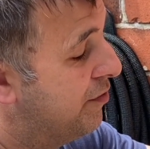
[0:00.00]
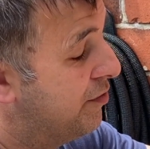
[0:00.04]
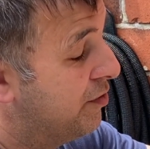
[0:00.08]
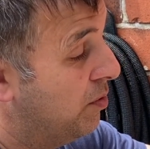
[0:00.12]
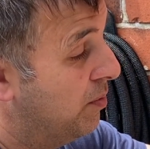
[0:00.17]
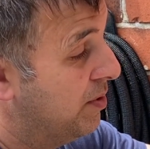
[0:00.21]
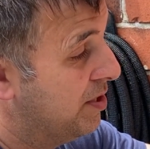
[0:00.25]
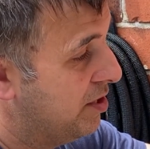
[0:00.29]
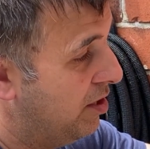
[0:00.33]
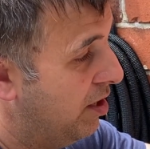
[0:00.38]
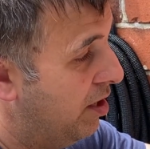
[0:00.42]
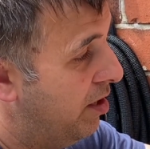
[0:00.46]

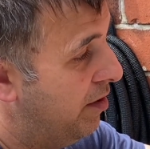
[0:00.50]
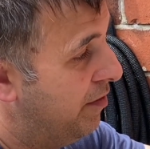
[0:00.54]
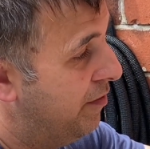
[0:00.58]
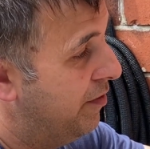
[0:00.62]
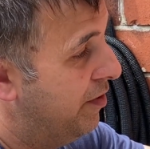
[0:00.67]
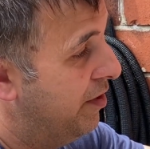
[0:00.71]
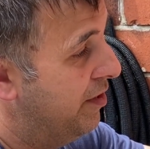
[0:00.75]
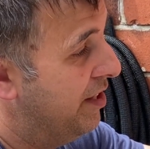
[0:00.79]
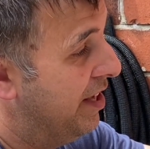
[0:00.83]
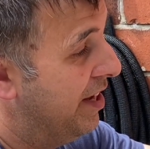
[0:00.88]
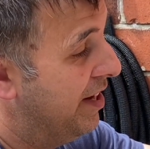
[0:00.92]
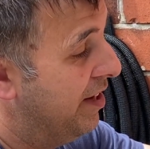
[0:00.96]
So it's off,
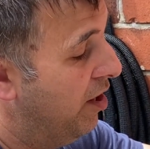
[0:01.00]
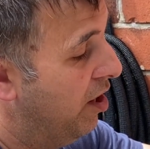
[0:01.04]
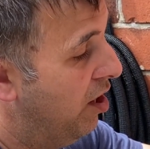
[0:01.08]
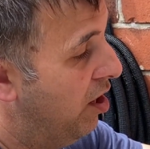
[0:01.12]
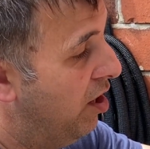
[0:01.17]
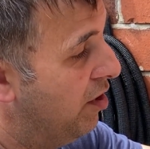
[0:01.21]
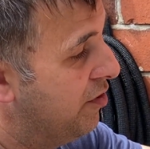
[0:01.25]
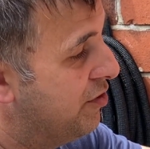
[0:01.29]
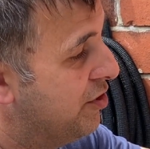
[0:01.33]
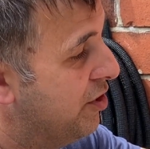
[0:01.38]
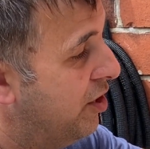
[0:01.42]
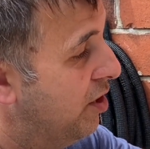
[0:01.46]
and then
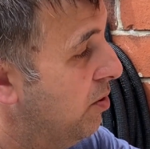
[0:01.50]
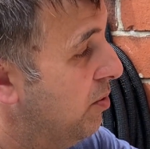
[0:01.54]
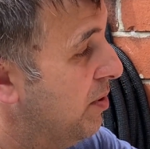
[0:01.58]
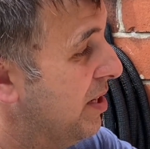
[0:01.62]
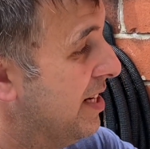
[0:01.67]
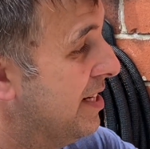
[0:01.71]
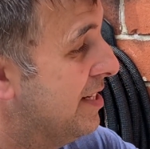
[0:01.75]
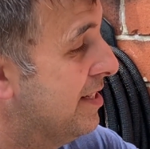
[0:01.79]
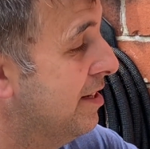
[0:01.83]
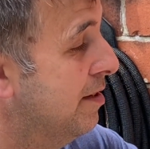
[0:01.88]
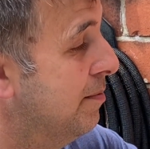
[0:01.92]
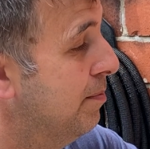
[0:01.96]
auto
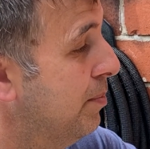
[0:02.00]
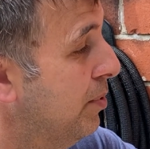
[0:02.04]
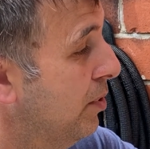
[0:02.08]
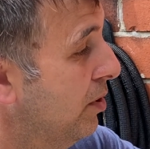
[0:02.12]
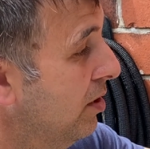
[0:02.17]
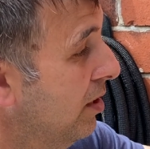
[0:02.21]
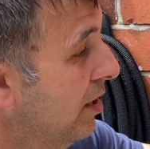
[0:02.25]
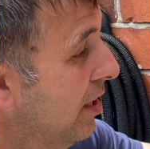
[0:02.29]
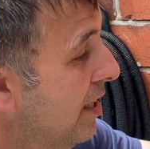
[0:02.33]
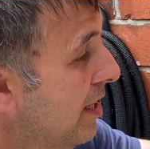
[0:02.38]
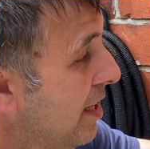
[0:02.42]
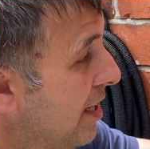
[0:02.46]
is
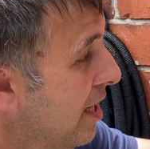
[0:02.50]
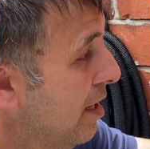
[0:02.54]
simple.